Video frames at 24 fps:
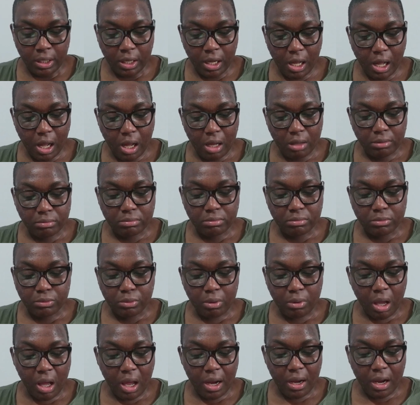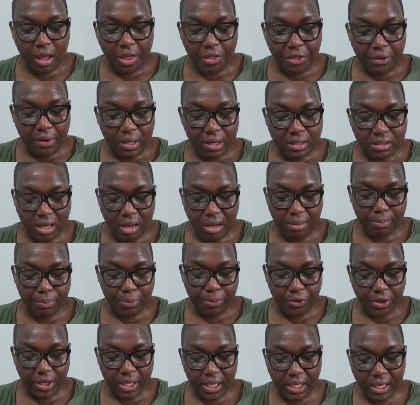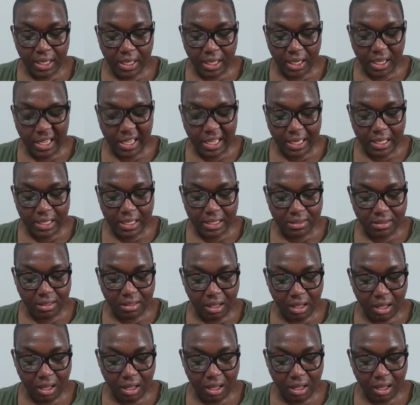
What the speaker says: Another example here is